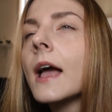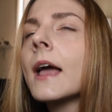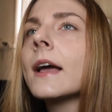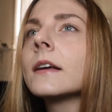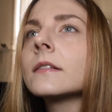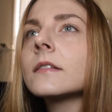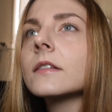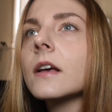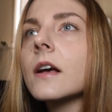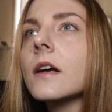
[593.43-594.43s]
and
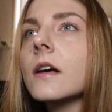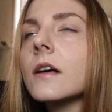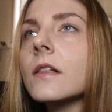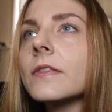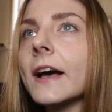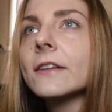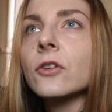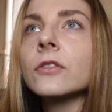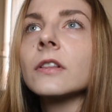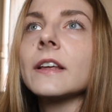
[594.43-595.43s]
that
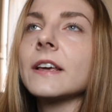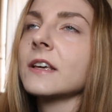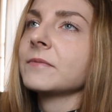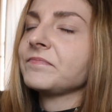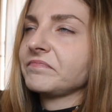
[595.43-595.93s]
only